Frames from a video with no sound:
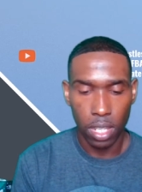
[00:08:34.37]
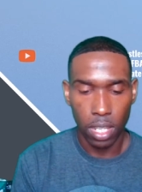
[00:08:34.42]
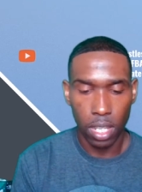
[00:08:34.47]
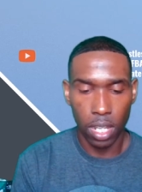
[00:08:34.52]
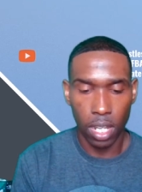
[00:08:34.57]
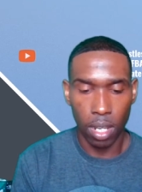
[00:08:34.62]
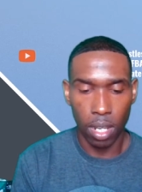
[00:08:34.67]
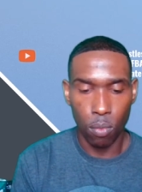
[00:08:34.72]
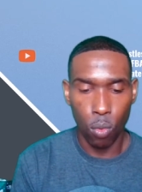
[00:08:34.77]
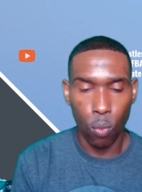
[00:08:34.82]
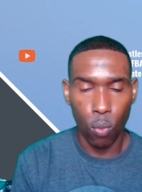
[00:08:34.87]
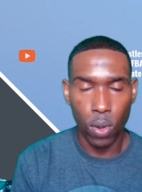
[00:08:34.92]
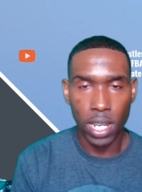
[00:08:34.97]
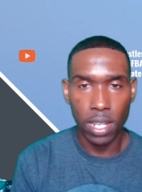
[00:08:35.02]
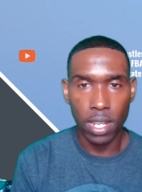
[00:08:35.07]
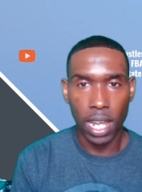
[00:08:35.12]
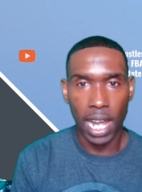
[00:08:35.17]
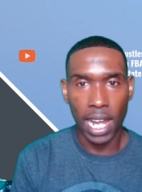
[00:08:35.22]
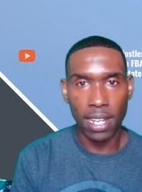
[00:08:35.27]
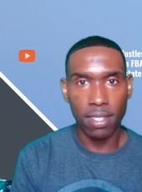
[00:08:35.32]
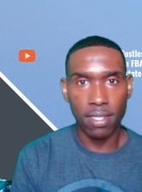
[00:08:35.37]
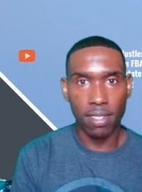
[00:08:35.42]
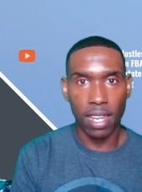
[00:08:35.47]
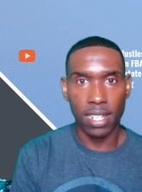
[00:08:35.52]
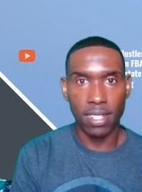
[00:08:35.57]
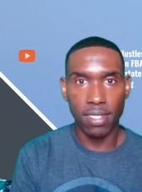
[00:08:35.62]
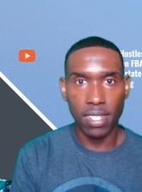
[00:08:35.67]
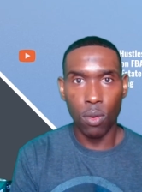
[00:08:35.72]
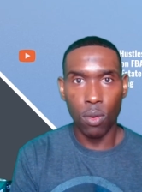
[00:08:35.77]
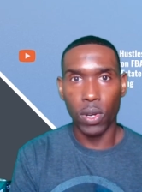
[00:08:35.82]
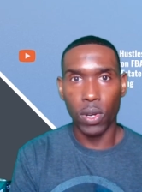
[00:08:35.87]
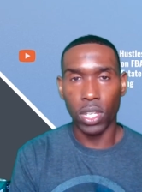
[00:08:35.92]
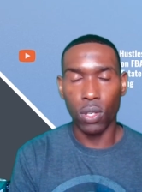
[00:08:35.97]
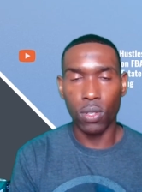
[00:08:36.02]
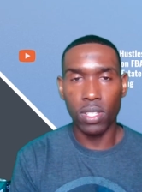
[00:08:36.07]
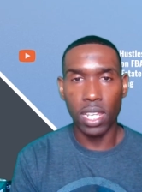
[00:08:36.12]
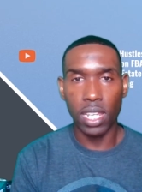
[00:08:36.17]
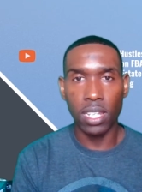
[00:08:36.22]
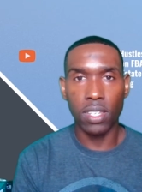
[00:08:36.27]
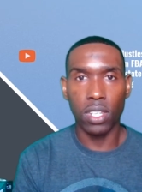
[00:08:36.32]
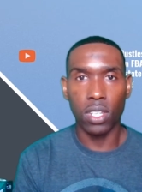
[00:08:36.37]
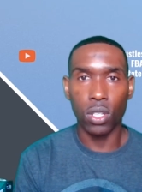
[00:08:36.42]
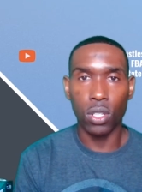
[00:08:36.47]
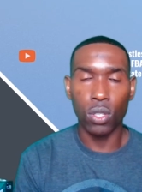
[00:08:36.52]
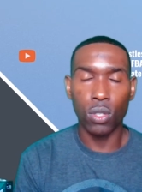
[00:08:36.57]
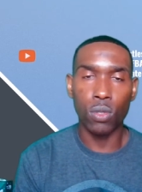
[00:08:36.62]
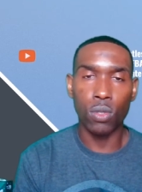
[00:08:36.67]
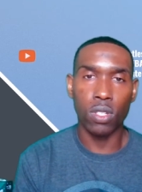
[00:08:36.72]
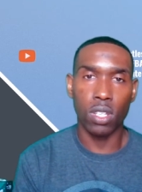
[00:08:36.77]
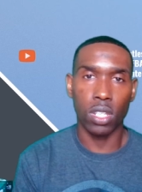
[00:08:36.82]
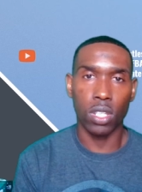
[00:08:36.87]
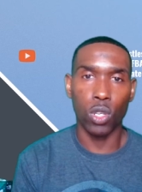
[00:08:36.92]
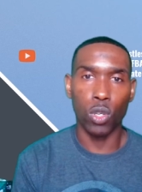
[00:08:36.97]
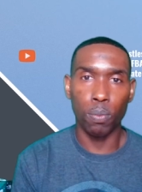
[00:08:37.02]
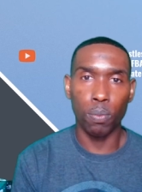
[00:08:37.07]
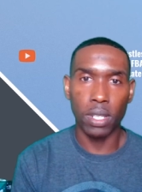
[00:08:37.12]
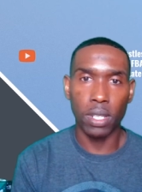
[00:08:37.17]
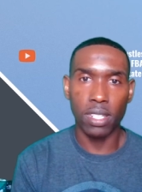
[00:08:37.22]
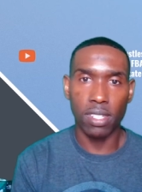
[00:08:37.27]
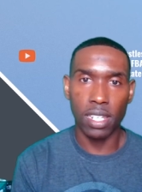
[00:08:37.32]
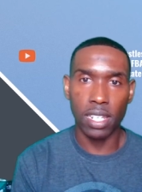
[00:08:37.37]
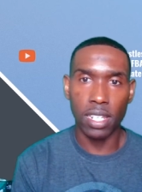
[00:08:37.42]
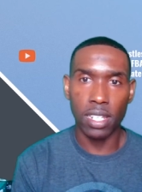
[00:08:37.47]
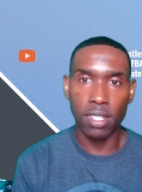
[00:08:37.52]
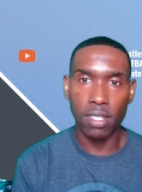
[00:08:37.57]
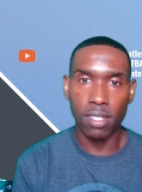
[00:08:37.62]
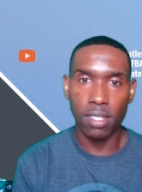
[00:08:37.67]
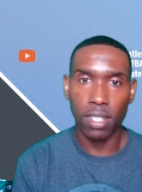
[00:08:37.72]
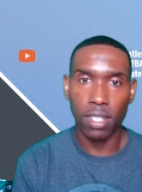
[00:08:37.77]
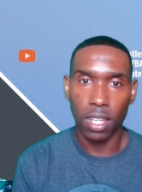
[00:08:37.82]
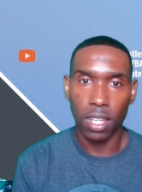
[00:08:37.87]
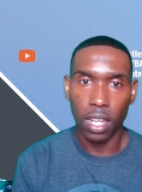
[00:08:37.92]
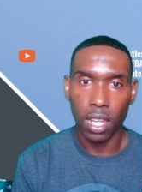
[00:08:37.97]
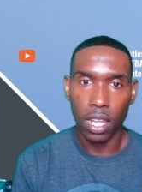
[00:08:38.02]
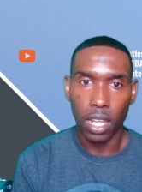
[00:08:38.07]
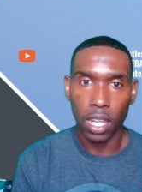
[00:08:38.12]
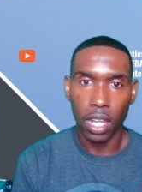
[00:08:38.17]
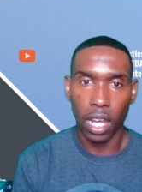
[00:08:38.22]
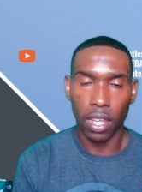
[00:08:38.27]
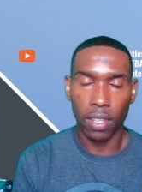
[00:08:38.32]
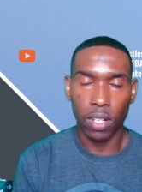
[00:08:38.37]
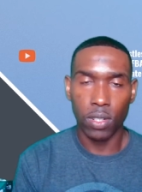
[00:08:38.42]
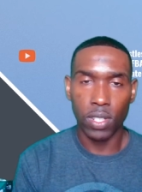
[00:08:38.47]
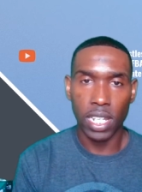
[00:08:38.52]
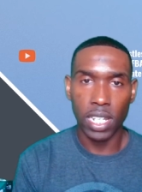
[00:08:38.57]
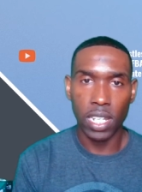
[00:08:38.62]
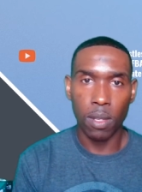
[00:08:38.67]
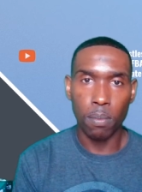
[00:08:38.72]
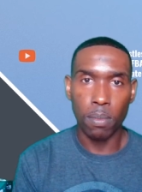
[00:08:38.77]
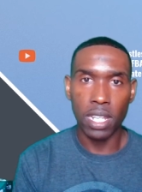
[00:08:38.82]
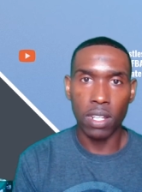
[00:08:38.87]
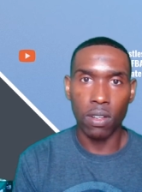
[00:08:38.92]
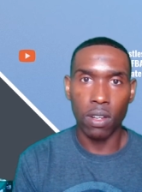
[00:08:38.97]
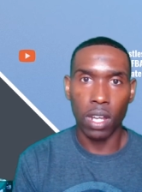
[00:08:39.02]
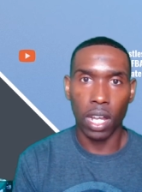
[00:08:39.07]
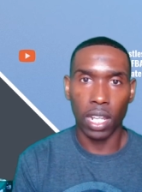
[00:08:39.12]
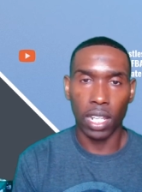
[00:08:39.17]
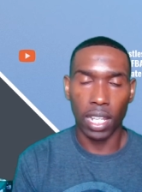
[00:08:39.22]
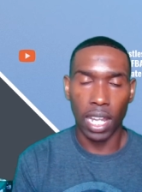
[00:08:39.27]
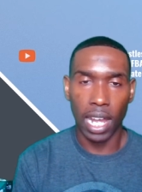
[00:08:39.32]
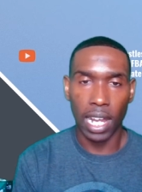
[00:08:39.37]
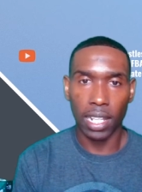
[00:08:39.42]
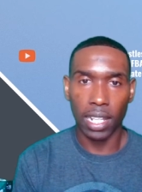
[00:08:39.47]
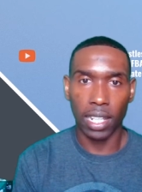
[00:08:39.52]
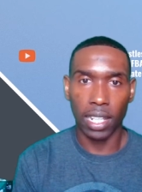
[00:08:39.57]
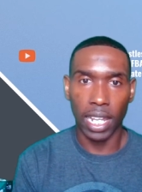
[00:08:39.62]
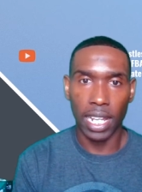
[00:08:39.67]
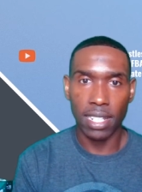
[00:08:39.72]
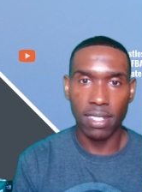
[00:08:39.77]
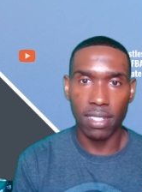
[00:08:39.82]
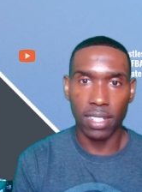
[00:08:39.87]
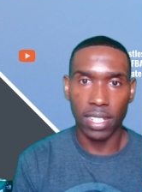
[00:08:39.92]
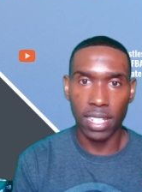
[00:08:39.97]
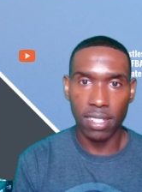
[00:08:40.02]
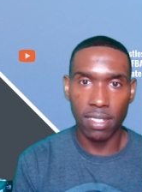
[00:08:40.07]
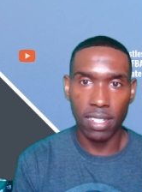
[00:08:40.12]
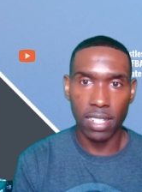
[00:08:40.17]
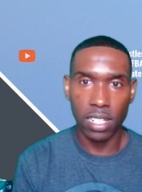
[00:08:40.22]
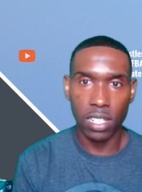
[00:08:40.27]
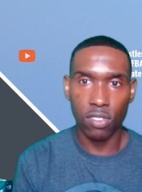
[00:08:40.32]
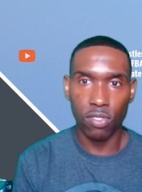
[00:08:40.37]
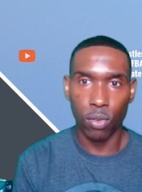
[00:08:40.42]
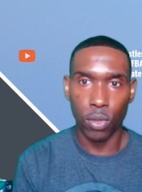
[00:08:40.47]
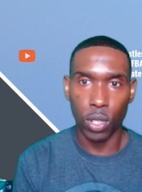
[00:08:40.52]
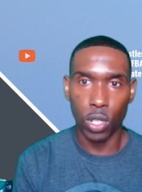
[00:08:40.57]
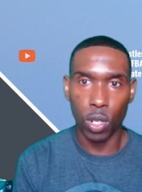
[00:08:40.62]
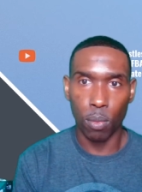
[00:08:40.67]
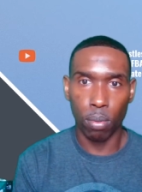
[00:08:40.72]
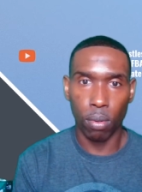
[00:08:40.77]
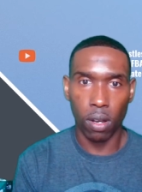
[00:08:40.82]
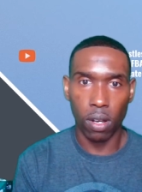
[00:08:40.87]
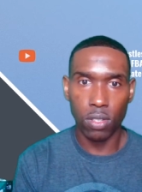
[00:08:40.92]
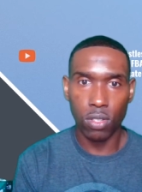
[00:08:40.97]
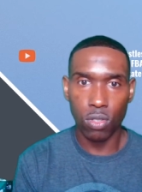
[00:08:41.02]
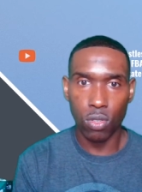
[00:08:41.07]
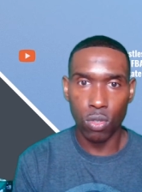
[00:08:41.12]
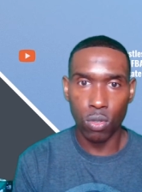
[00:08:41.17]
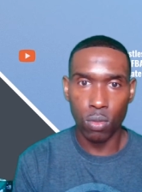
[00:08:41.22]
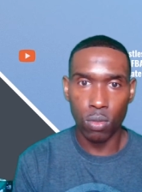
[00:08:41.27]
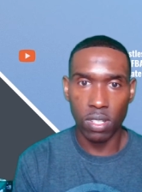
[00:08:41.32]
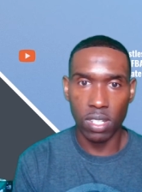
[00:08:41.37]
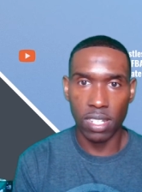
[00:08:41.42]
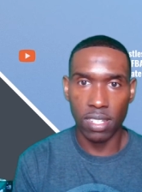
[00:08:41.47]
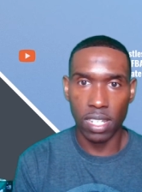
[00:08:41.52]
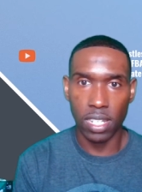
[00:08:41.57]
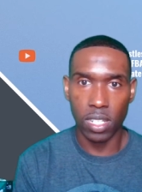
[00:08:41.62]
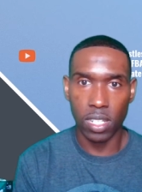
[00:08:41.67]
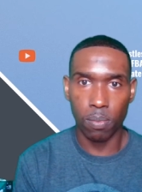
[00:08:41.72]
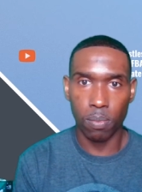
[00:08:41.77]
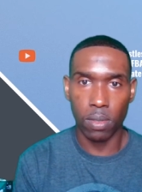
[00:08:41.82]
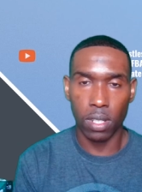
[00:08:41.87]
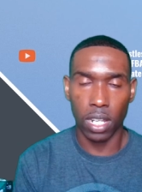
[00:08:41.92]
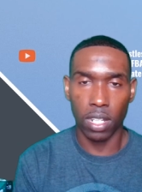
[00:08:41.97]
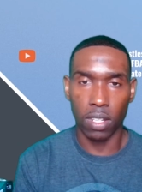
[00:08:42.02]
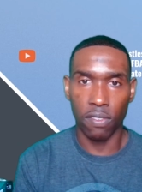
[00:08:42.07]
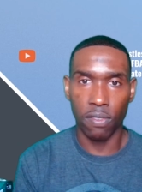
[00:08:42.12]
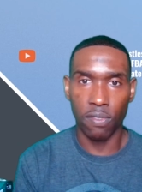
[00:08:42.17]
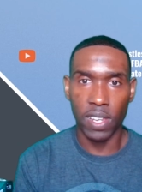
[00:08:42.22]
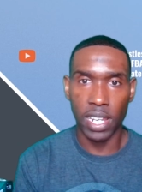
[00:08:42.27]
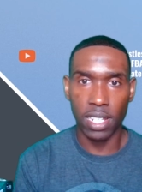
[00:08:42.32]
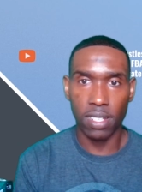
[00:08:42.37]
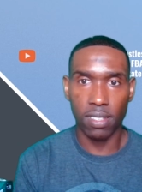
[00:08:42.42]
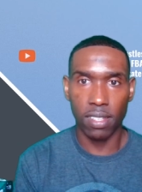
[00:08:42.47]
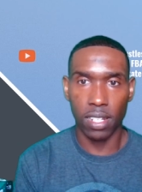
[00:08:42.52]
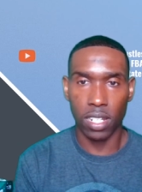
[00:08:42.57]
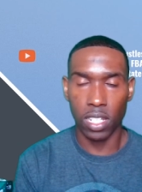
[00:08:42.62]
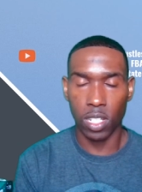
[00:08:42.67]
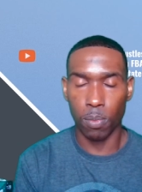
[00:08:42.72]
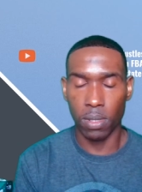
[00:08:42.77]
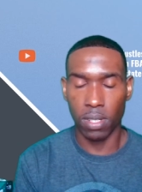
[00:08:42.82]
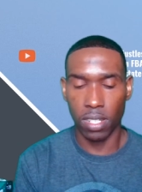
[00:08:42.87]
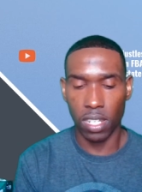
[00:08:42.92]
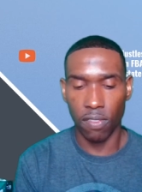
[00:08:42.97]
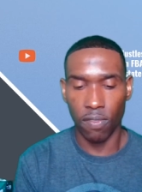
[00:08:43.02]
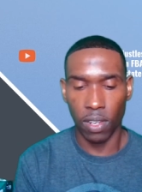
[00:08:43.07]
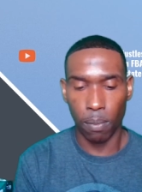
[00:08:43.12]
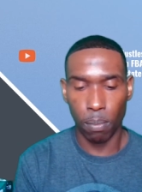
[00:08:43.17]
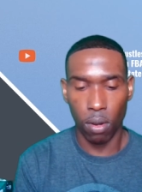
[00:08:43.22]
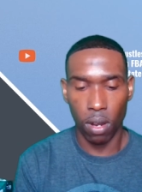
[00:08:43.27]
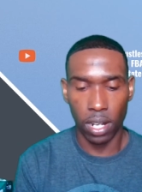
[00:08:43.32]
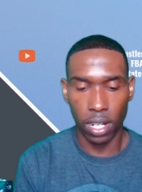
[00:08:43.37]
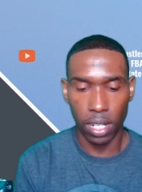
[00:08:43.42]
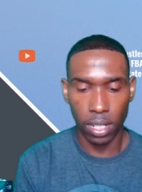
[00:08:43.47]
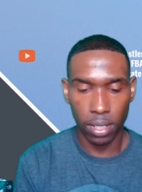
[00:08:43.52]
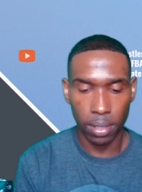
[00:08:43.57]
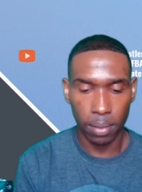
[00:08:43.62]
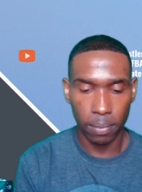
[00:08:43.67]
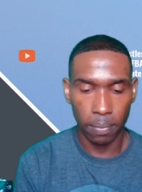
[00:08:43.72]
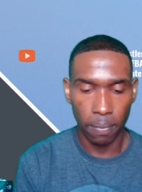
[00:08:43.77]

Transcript: I see when you tend to use UPCs, there tend to be a lot less listings for you to parse through since it's fixed to the specific product.